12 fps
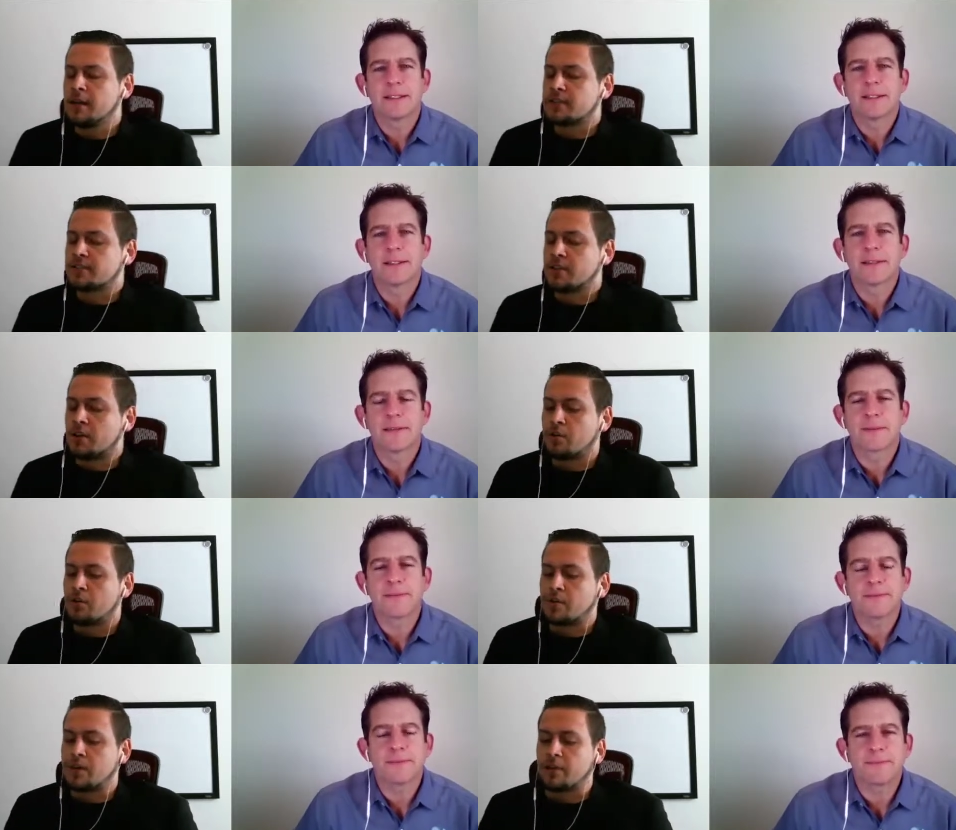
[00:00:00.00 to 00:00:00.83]

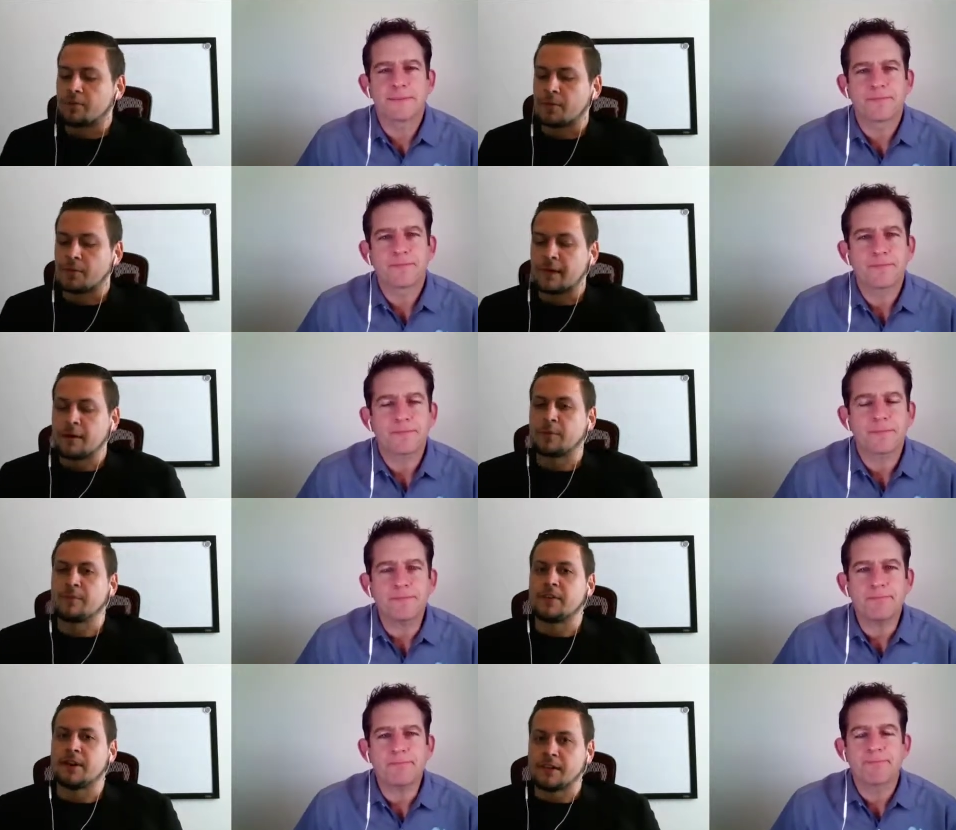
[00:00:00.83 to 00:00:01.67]
Speaker 1: so you know from there
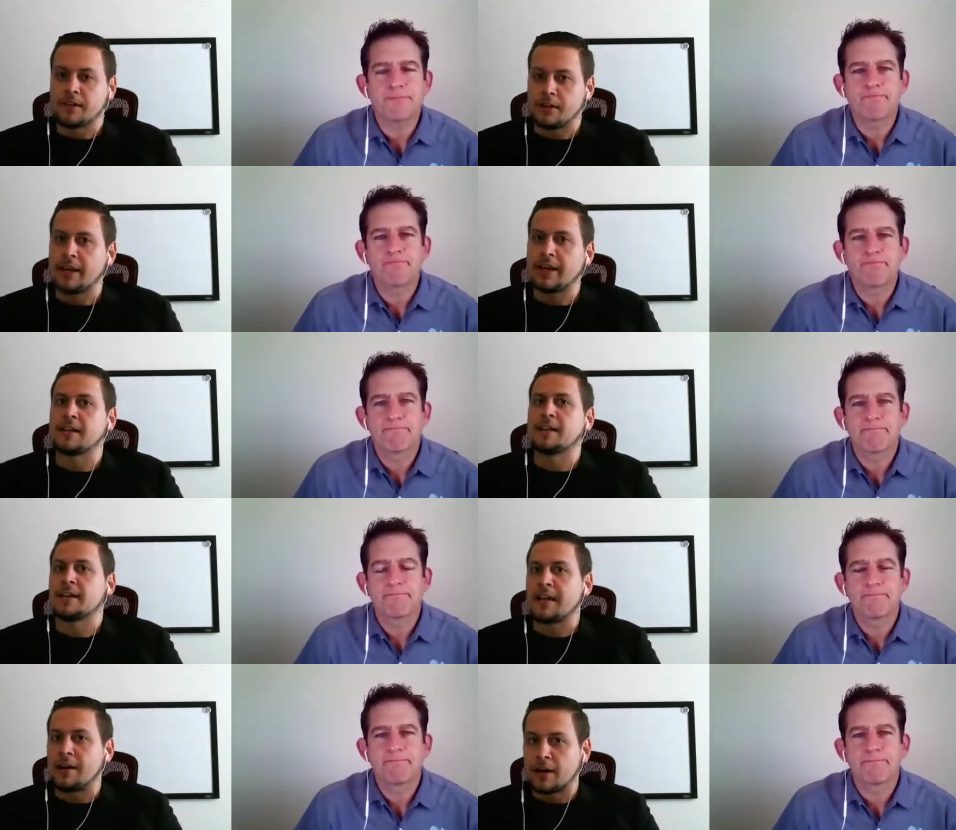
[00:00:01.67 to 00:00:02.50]
we've done you know 80
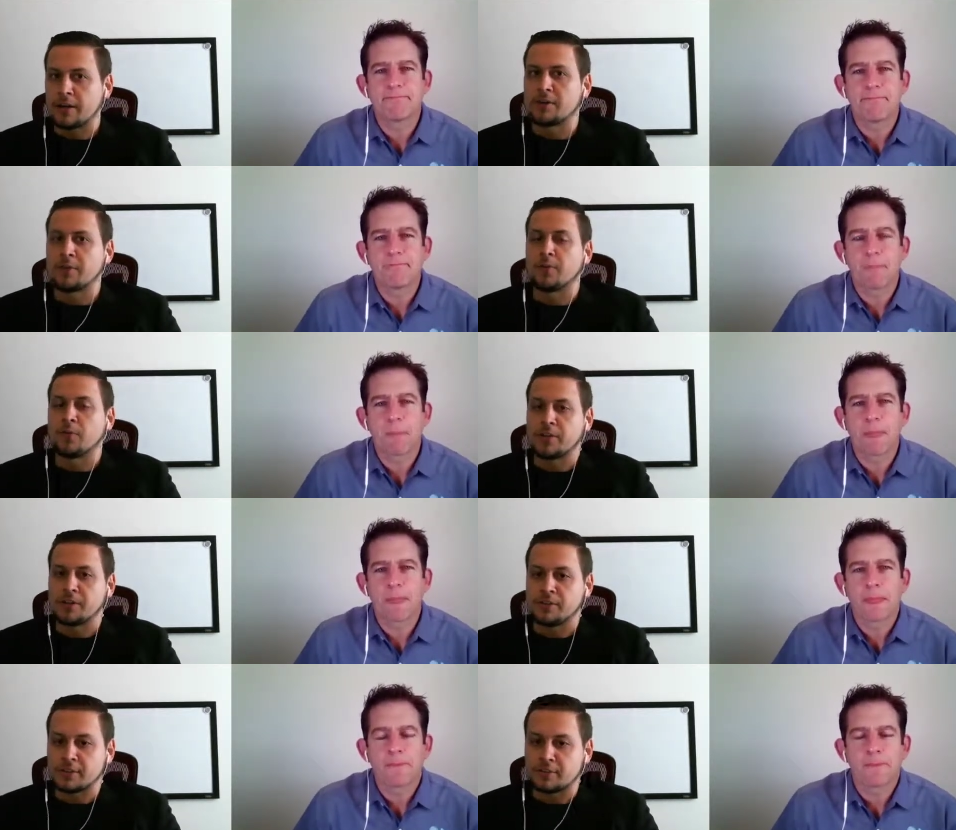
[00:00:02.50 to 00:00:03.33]
and now
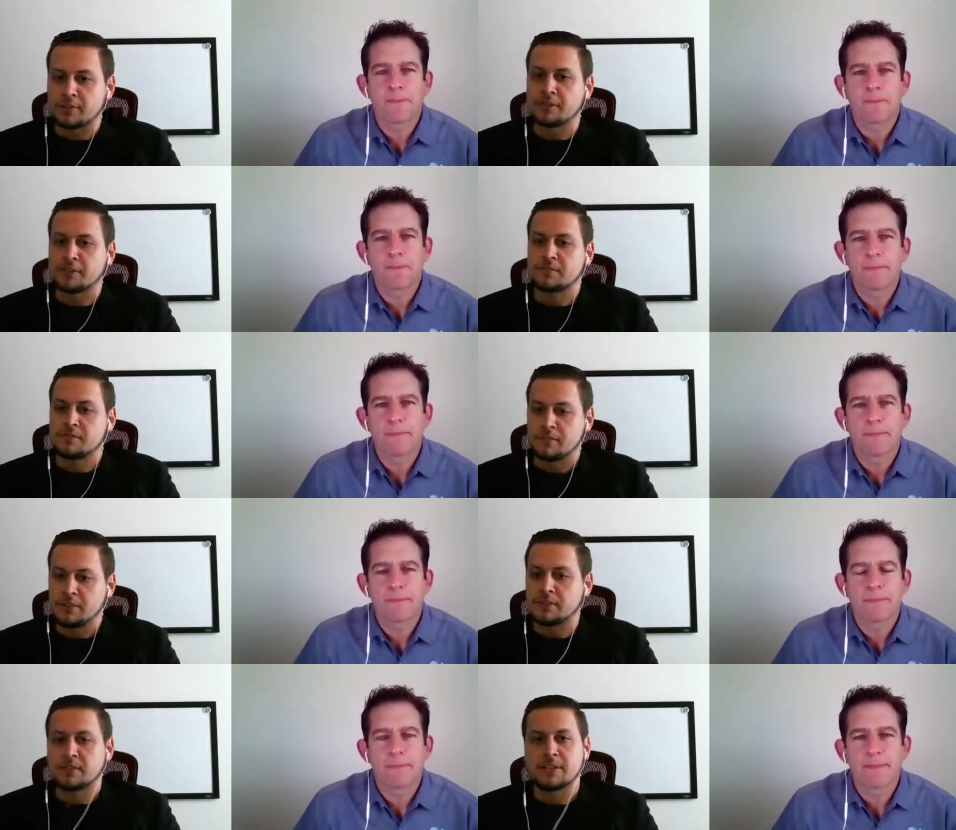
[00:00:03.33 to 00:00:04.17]
104 units we just
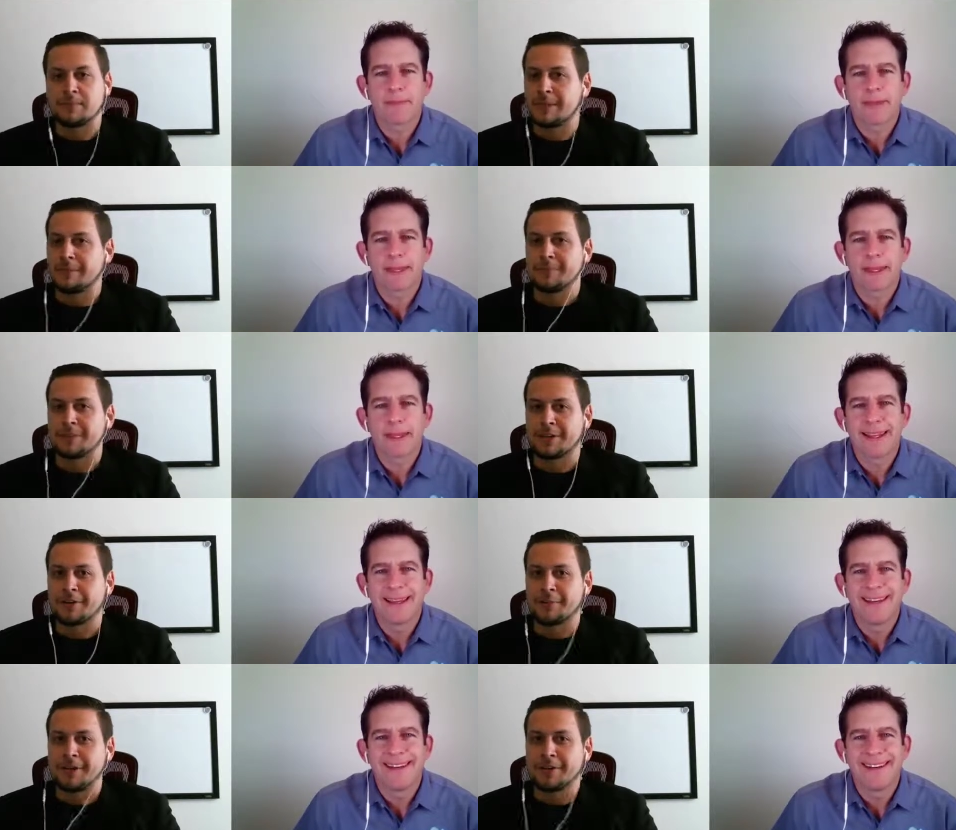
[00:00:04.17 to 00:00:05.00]
we just keep getting
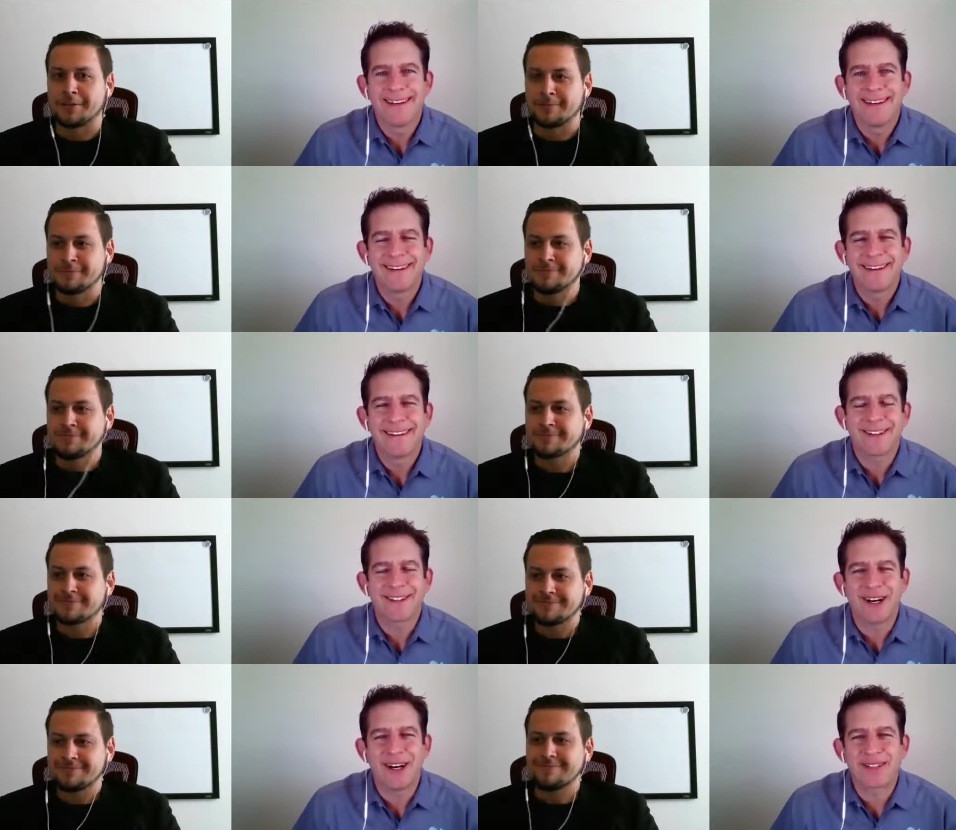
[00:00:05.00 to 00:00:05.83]
bigger and better
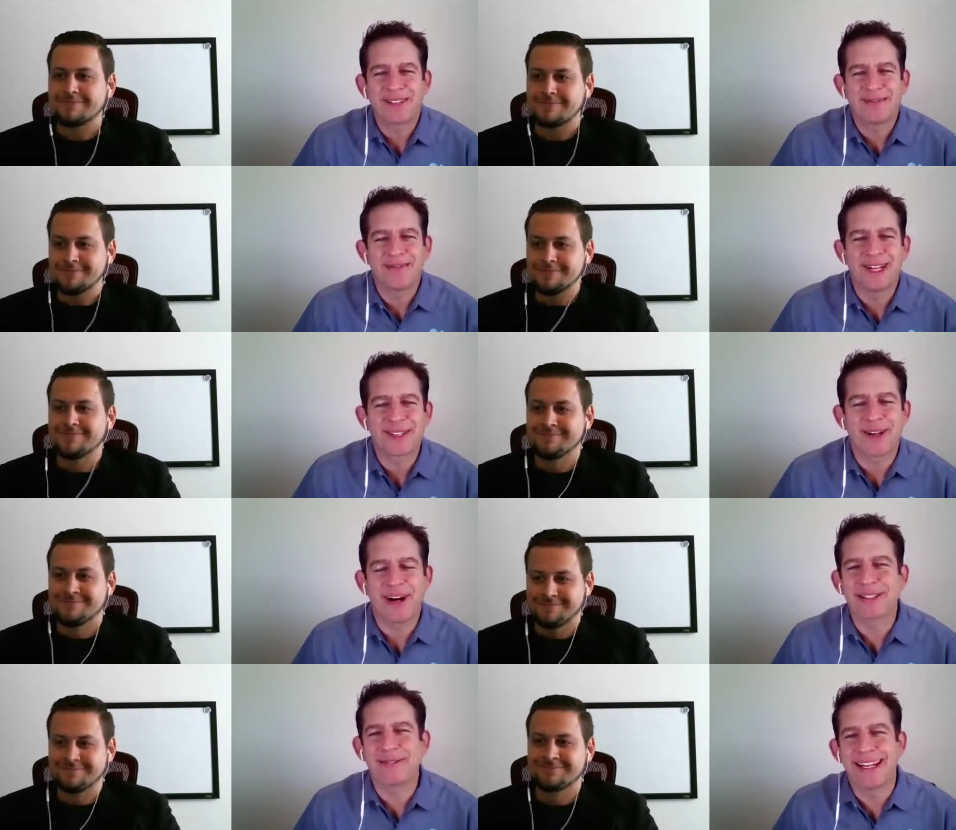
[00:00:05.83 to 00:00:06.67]
Speaker 2: that's awesome.
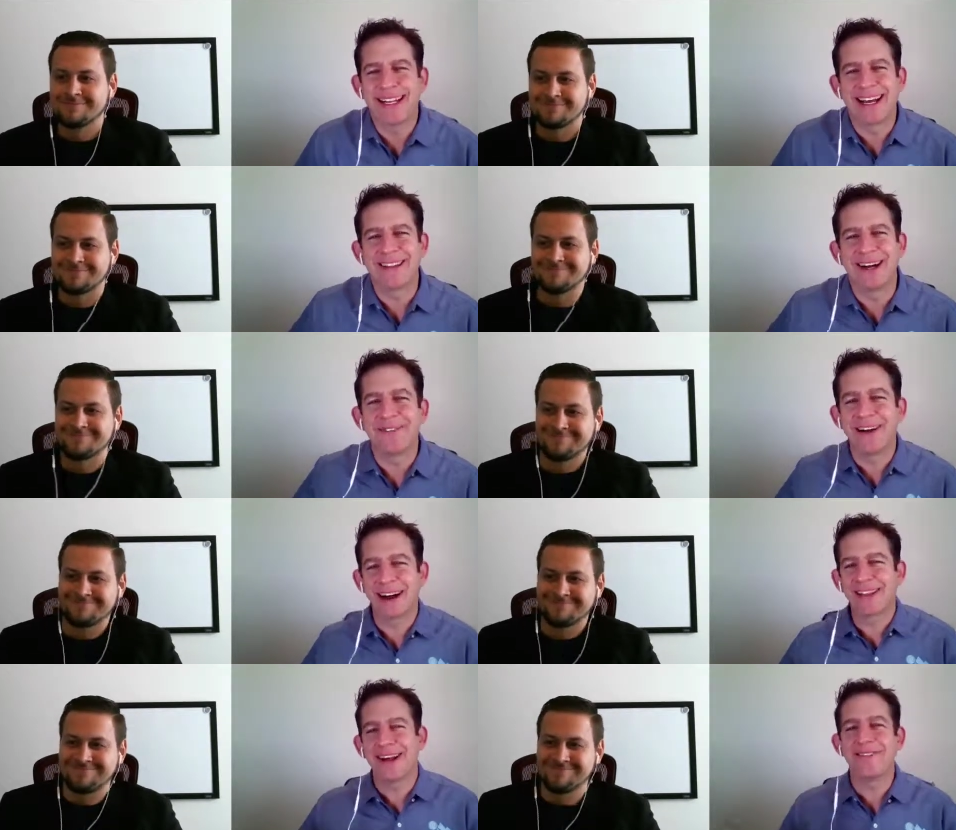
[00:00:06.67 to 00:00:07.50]
That's awesome. And I
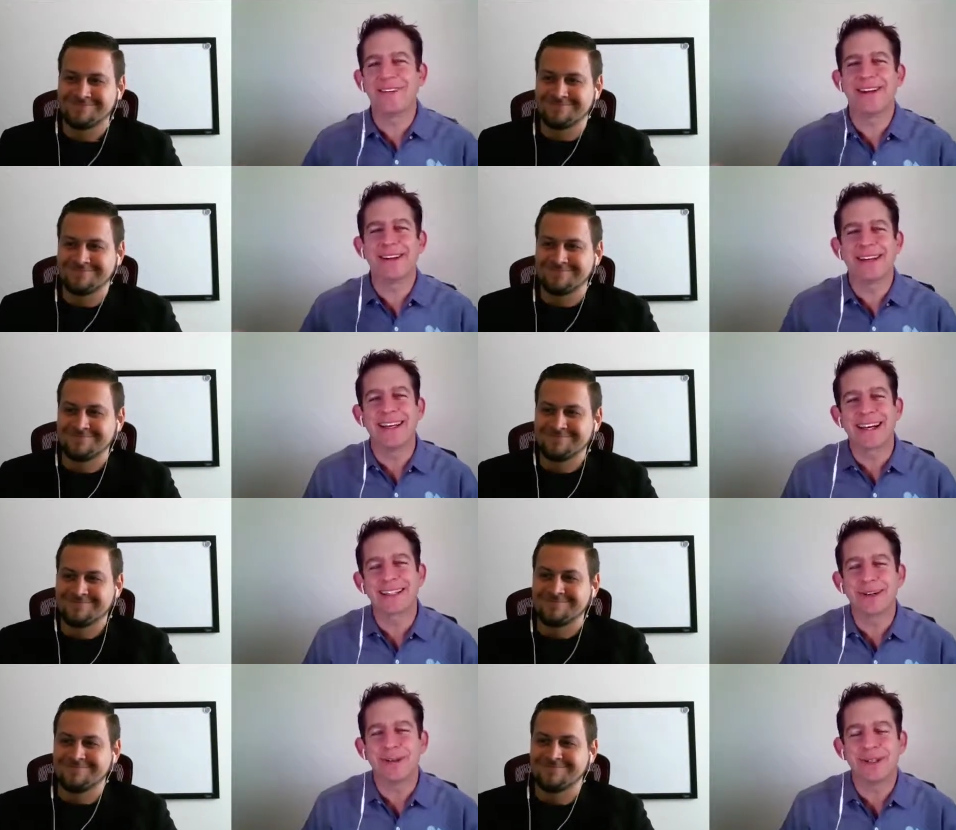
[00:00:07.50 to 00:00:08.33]
love I love hearing
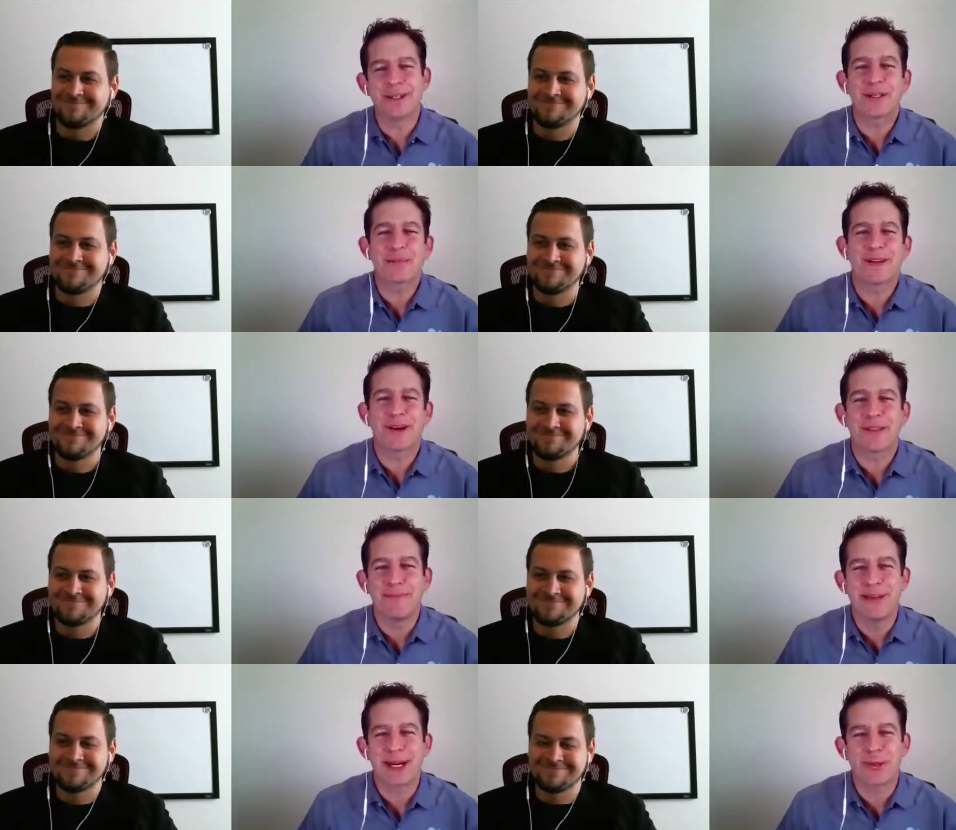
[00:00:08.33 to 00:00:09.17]
that because I want to
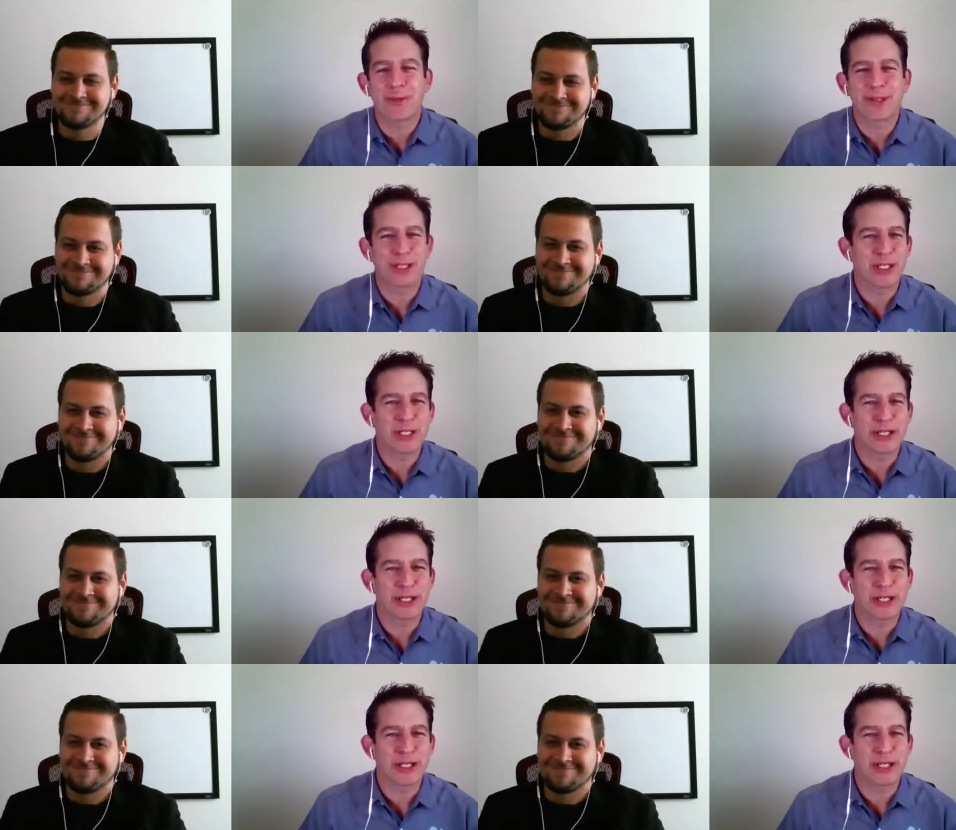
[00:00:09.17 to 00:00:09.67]
dispel the myth with this